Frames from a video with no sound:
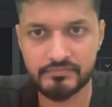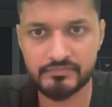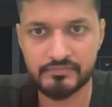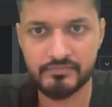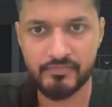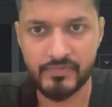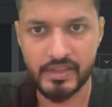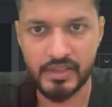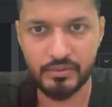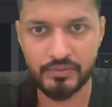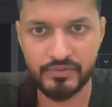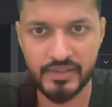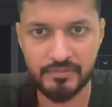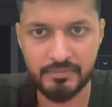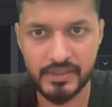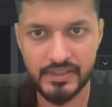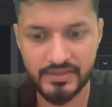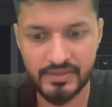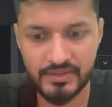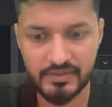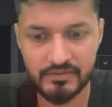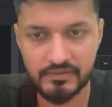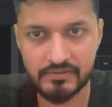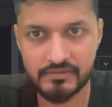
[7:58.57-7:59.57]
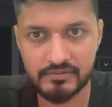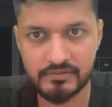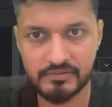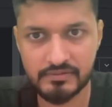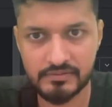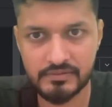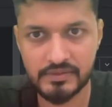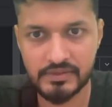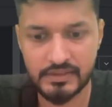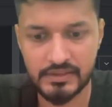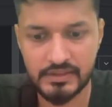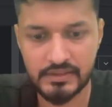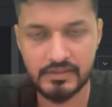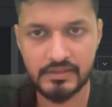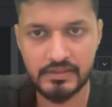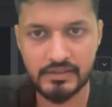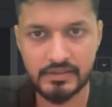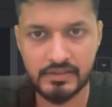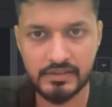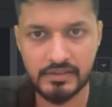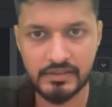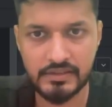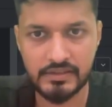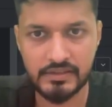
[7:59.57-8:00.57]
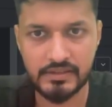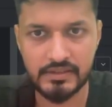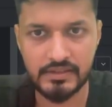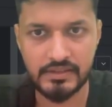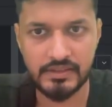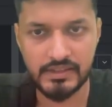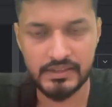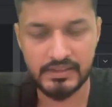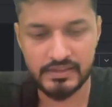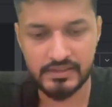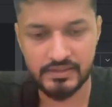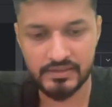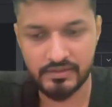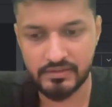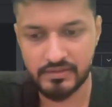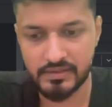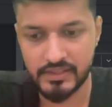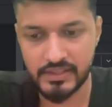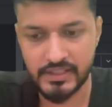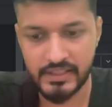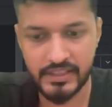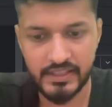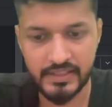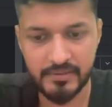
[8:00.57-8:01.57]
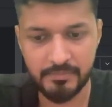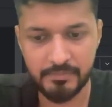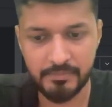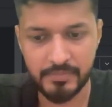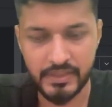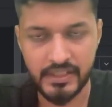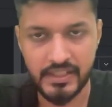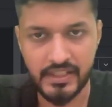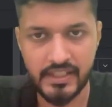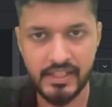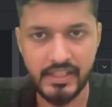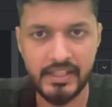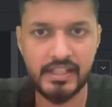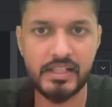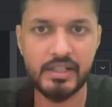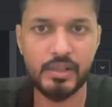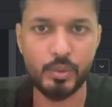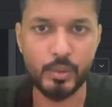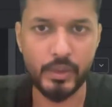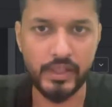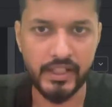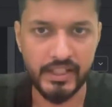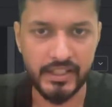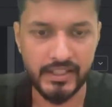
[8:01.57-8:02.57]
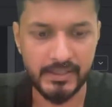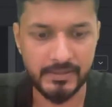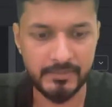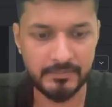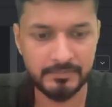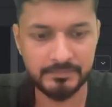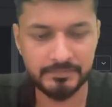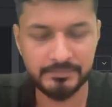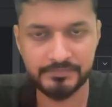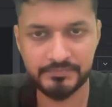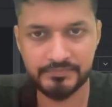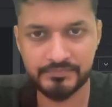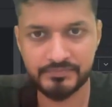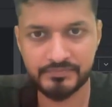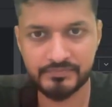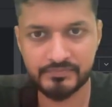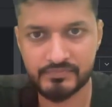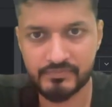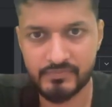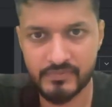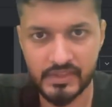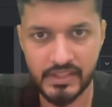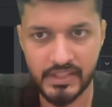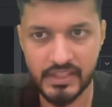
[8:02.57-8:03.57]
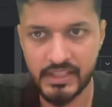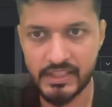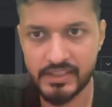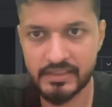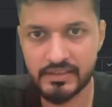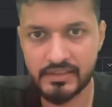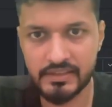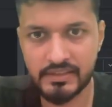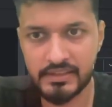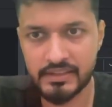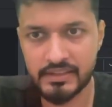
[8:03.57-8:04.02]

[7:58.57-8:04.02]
new FizzBuzz. Let's go ahead and print till 20, correct?